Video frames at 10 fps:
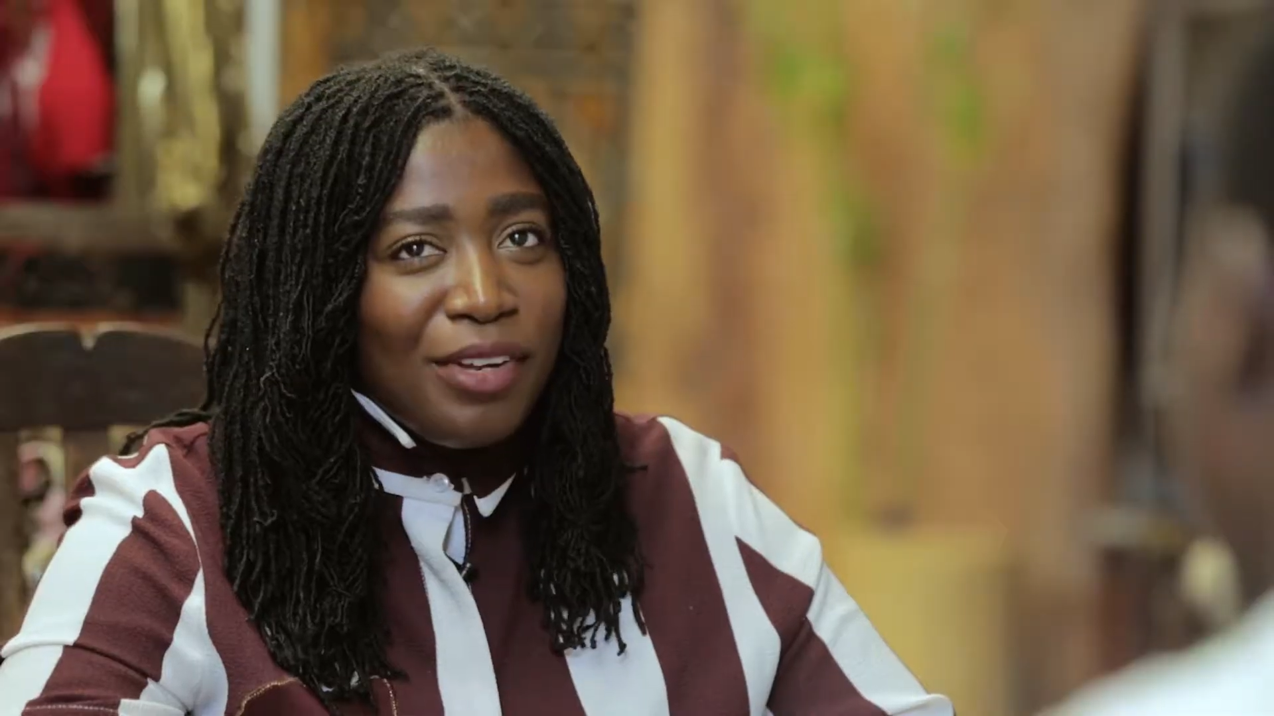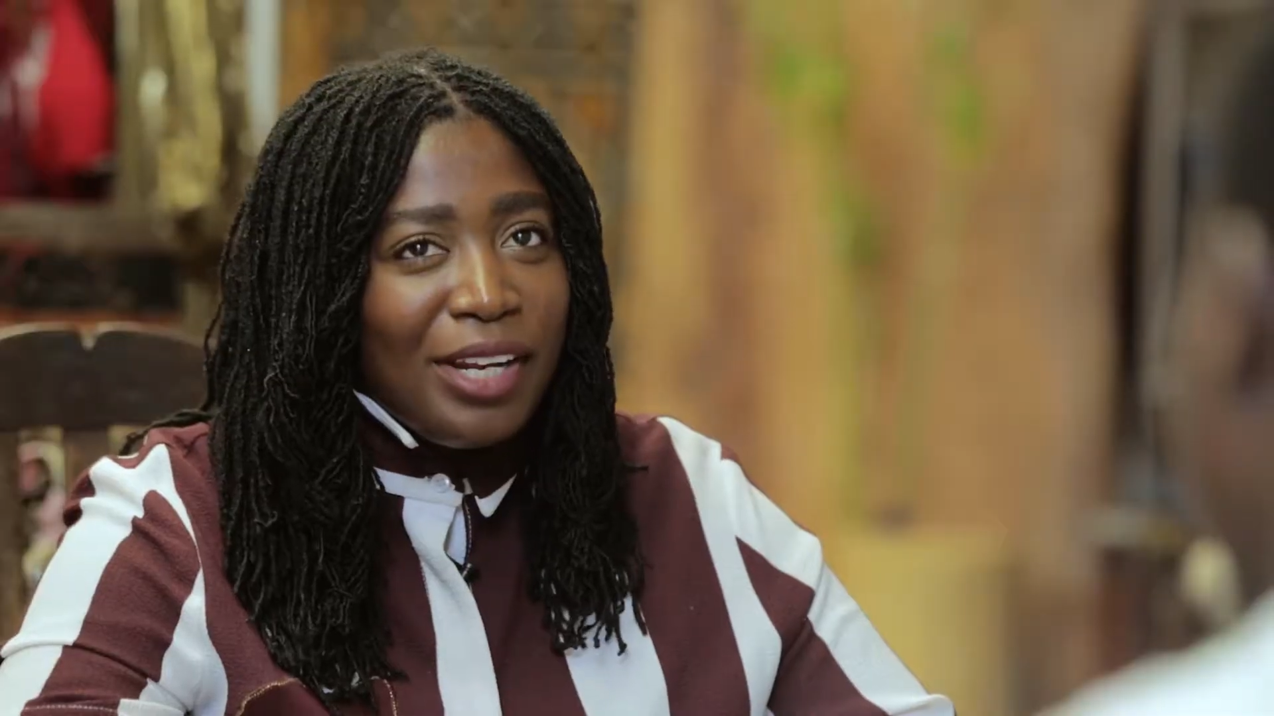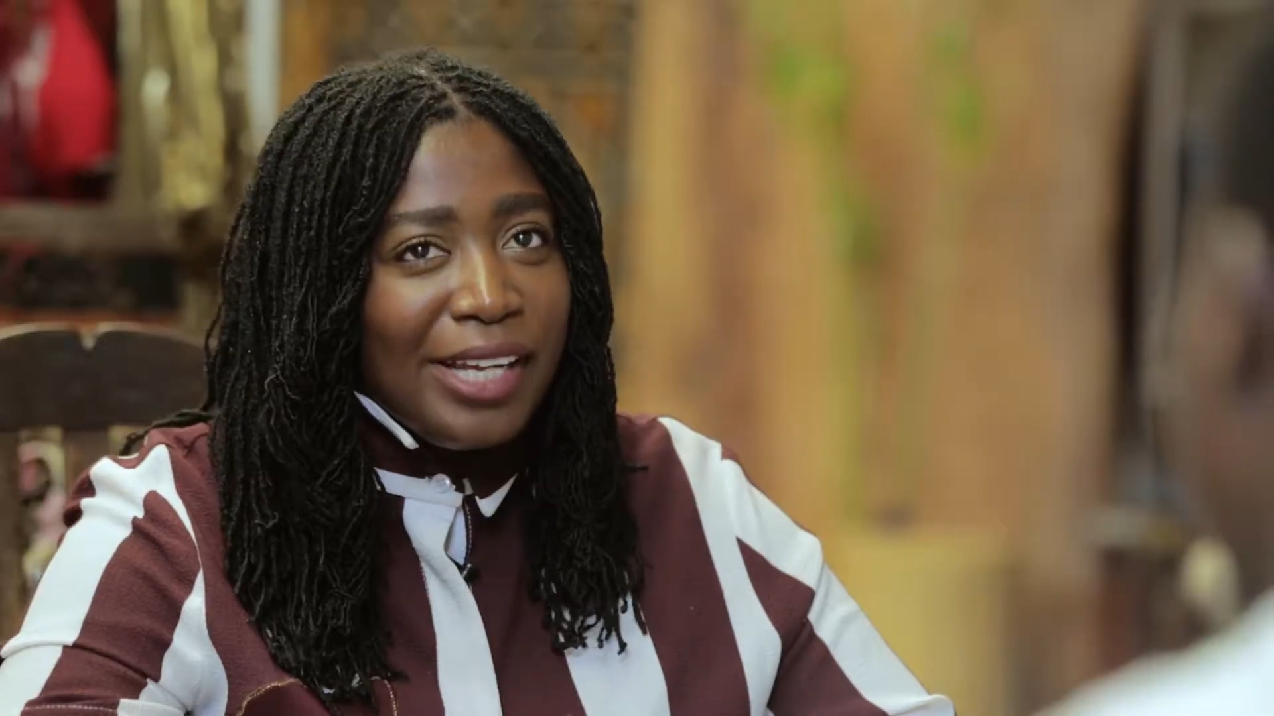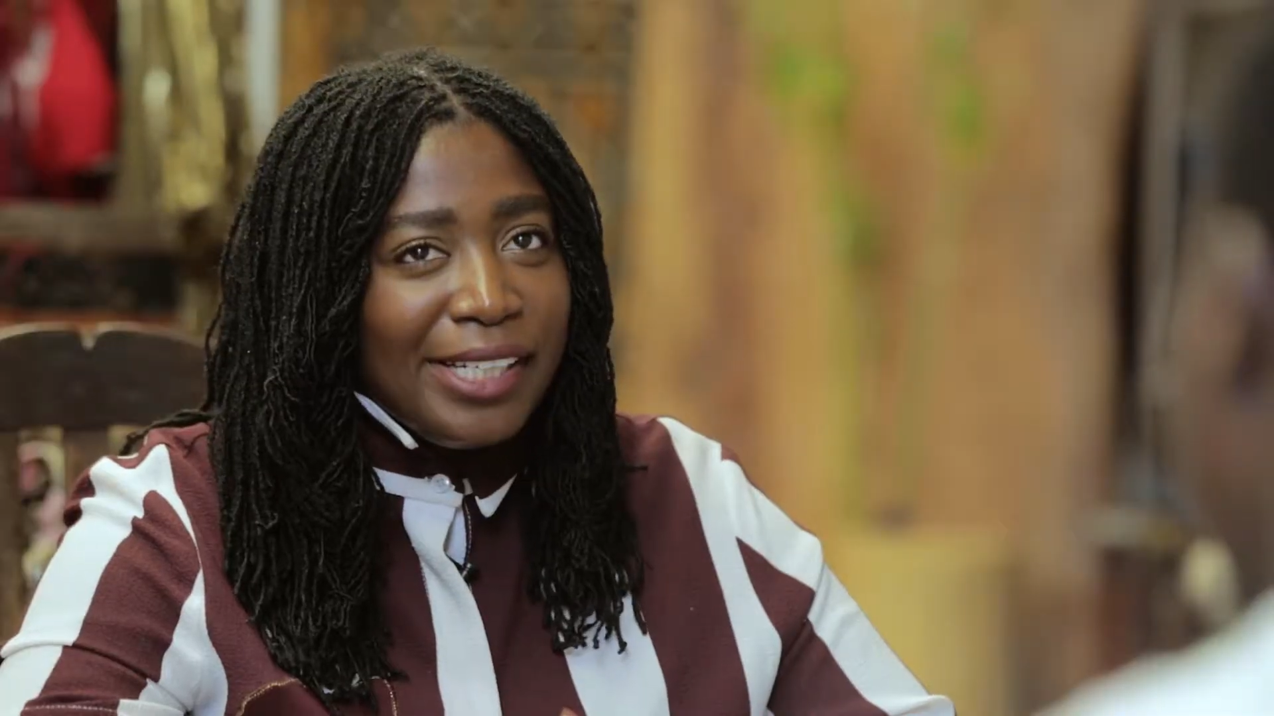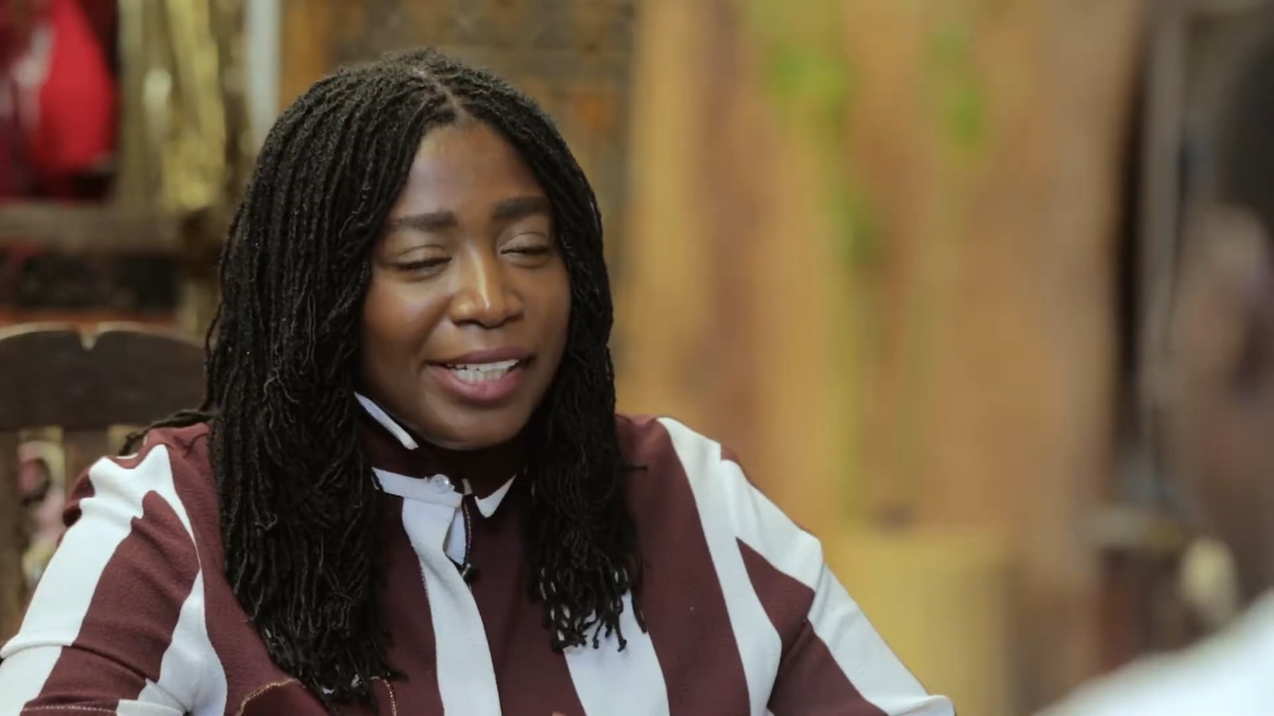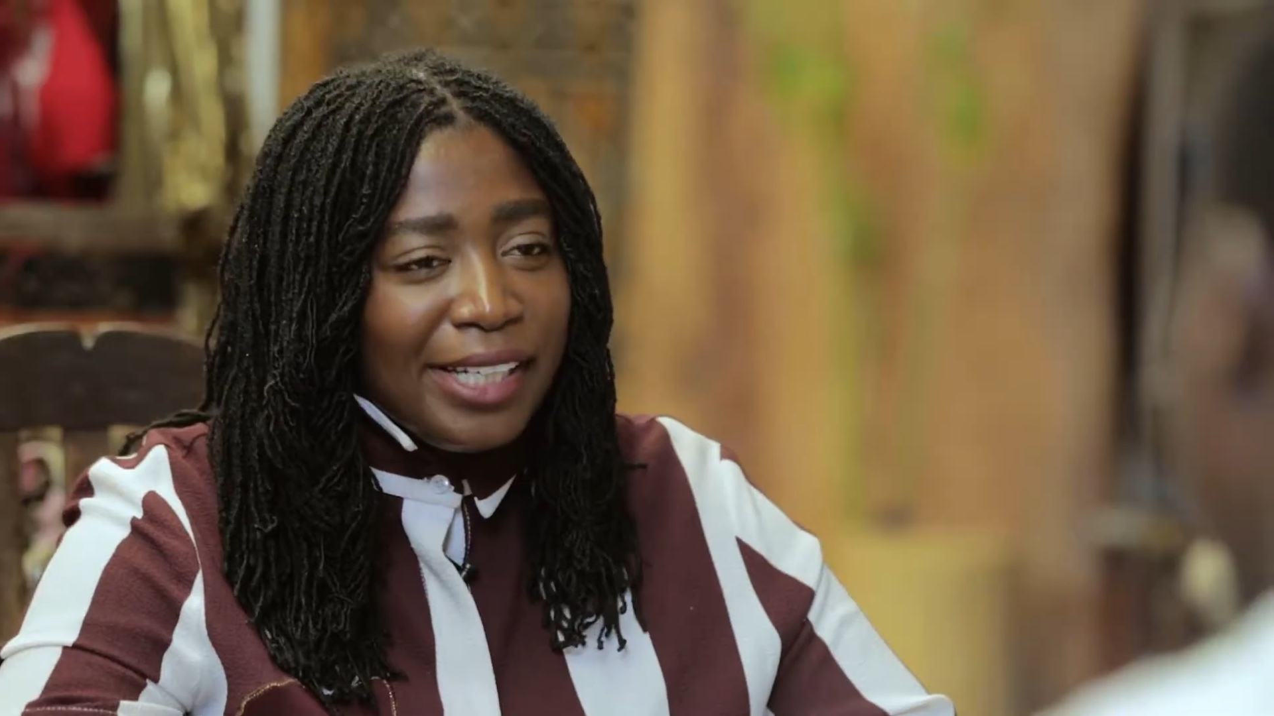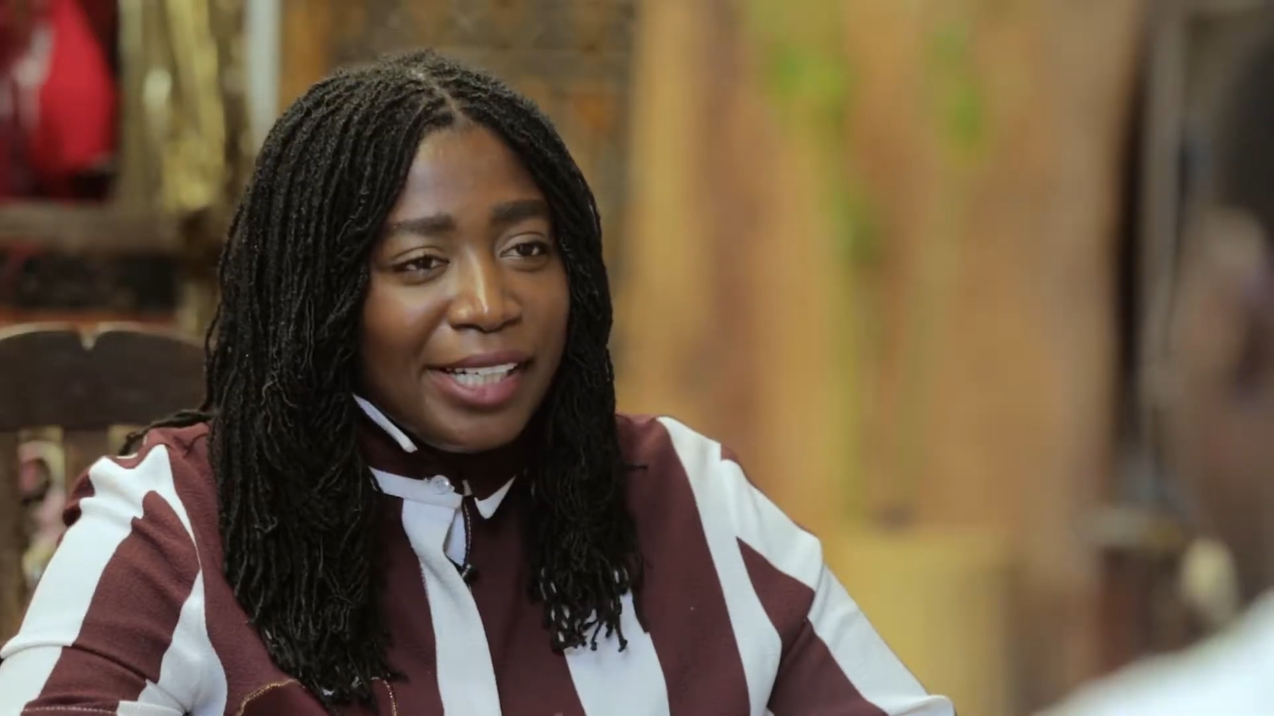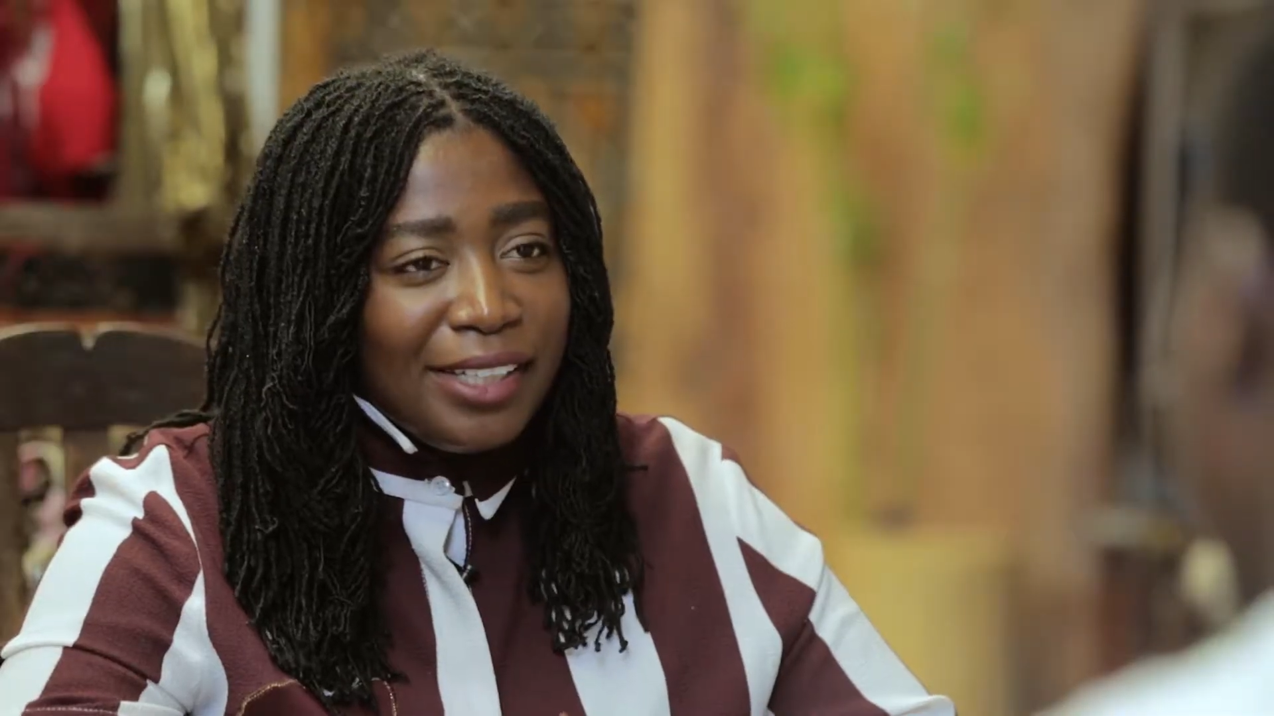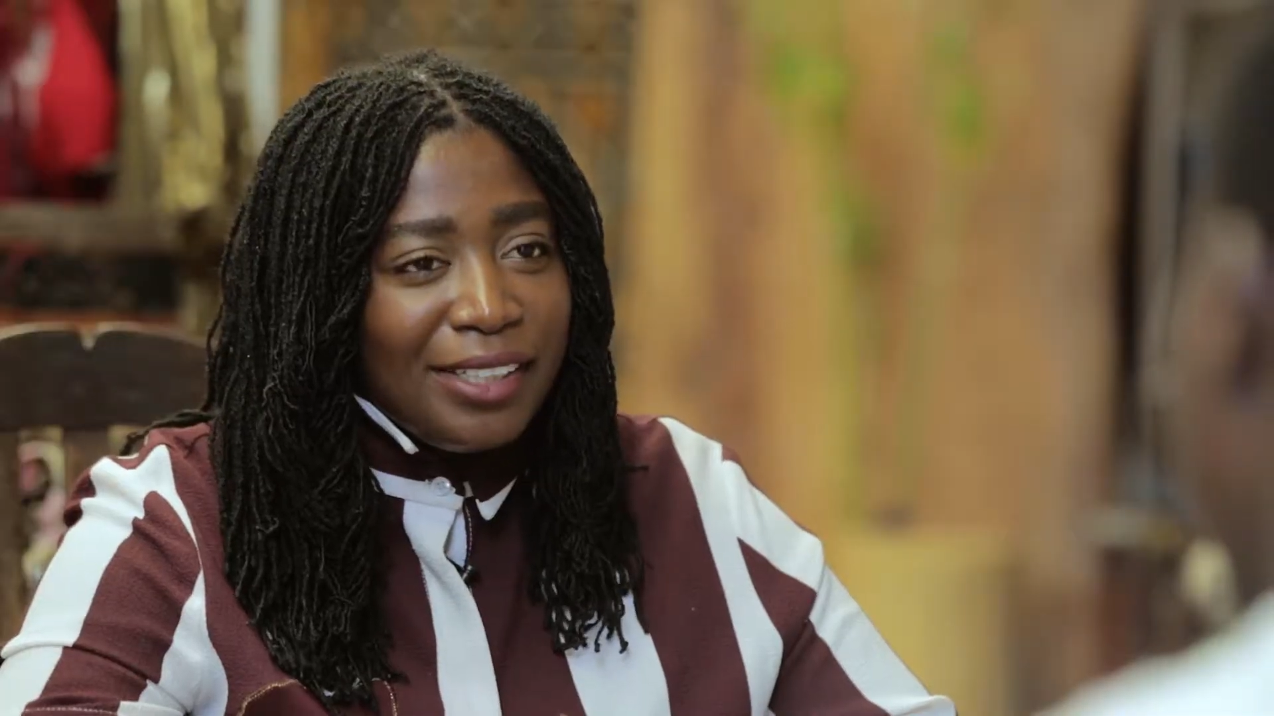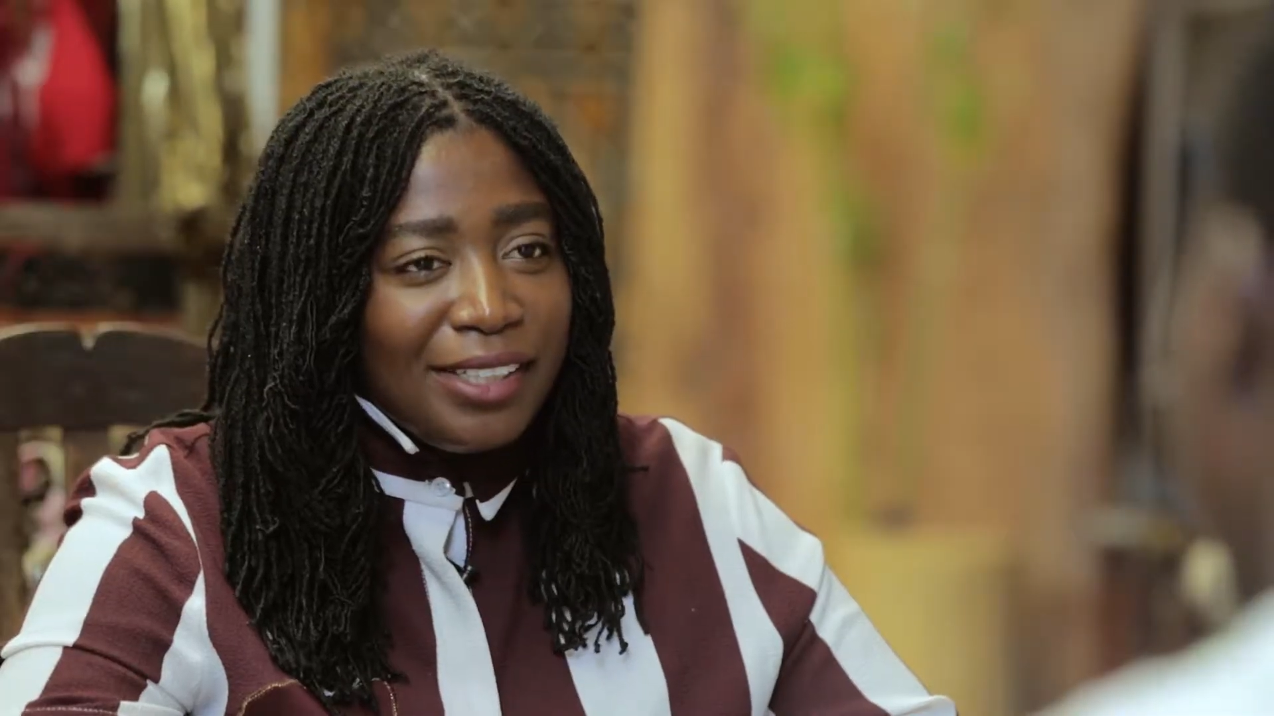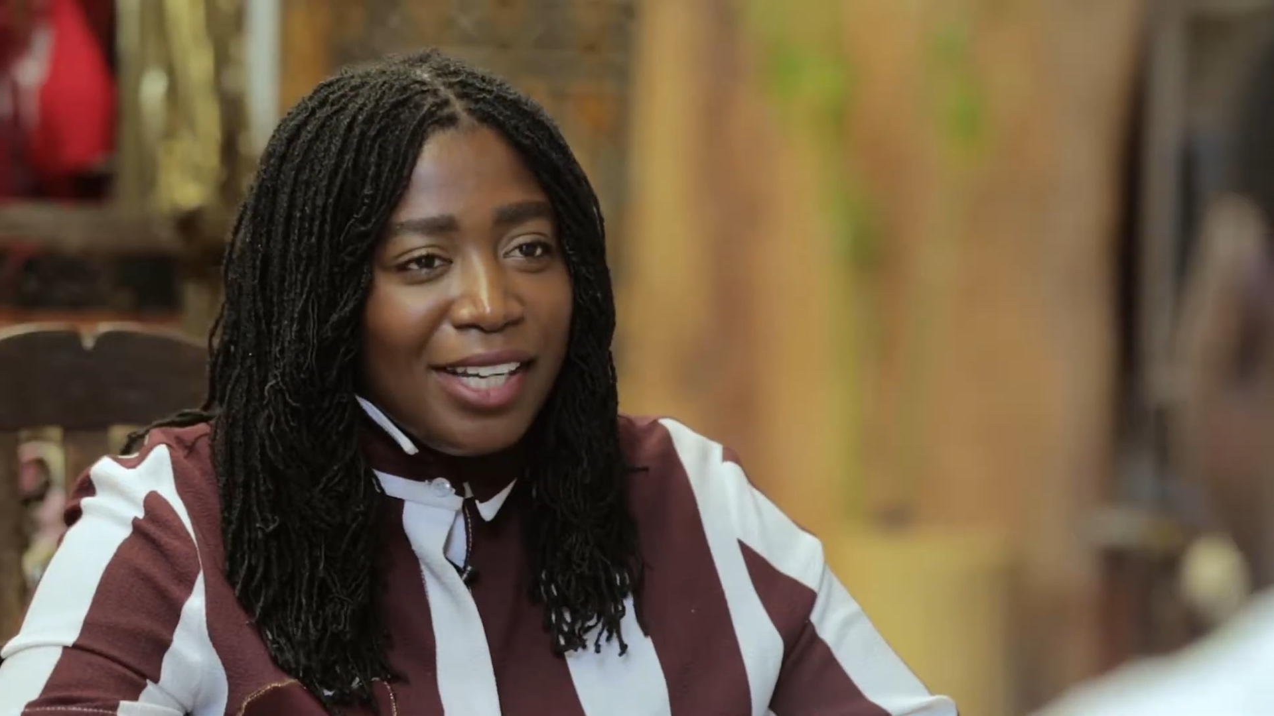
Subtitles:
an idea